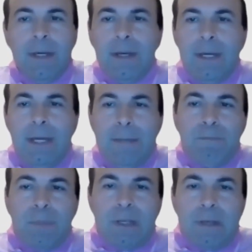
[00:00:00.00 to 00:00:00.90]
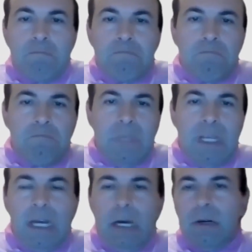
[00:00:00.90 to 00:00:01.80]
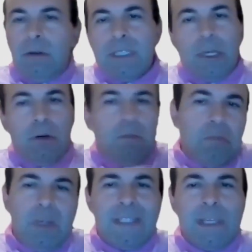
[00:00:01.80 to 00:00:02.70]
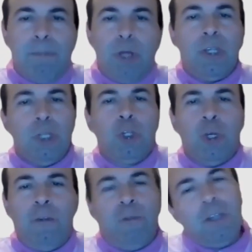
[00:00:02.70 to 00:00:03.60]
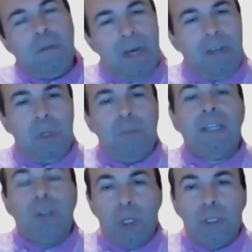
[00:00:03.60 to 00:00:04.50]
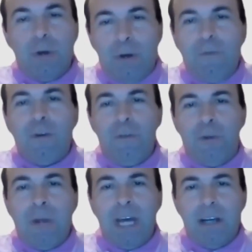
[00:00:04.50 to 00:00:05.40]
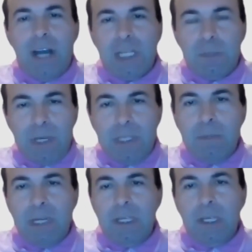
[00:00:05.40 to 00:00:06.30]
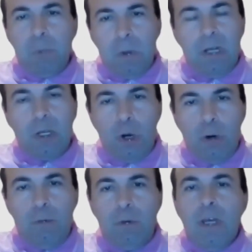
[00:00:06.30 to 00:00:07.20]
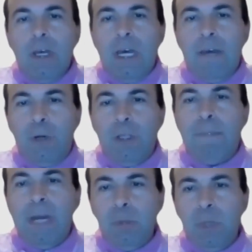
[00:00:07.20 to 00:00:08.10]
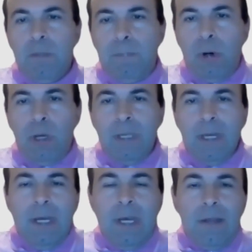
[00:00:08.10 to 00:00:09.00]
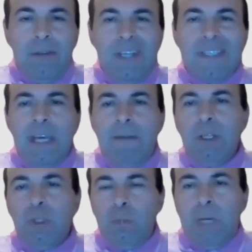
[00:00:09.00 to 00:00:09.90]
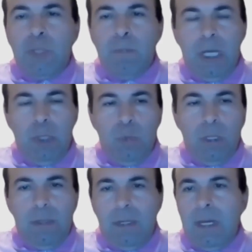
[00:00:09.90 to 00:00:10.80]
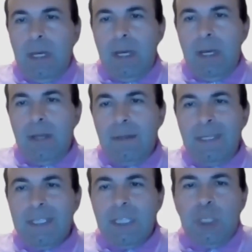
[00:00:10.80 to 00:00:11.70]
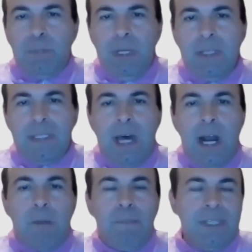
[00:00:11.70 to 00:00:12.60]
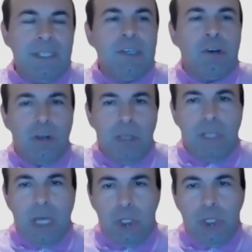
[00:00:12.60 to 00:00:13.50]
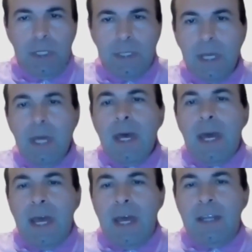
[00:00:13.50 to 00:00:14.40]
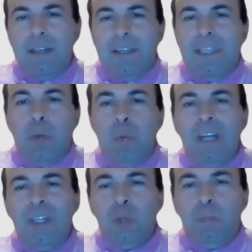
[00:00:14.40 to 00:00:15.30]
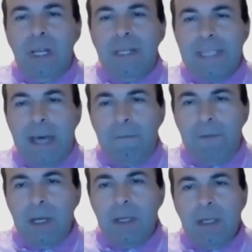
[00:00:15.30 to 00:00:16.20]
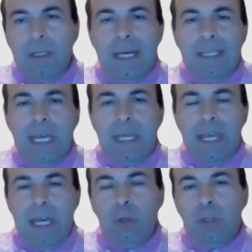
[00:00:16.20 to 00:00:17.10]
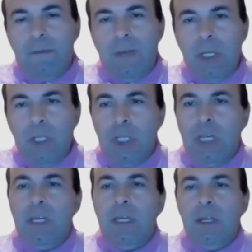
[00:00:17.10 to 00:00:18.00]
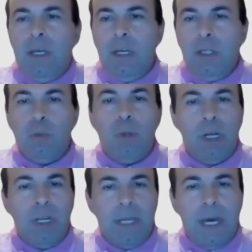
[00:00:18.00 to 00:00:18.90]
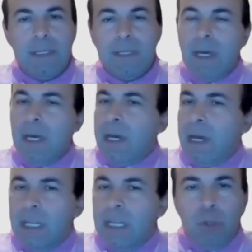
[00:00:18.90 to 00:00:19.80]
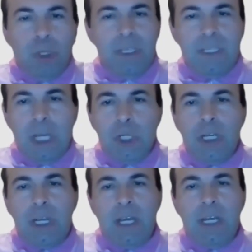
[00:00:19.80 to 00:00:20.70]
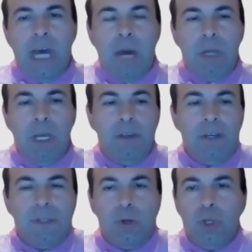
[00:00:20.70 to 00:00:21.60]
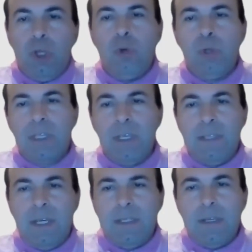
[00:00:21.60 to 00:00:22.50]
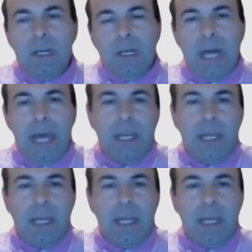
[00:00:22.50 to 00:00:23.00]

uh, you know, so it's important not only for the bandwidth, but also for, from other aspects. But if we'll go uh, for the bandwidth point, there is never too much bandwidth. Uh, the CSPs are business organizations, and they will not build something that they cannot eventually uh, to monetize. And the monetization can come either through new use cases like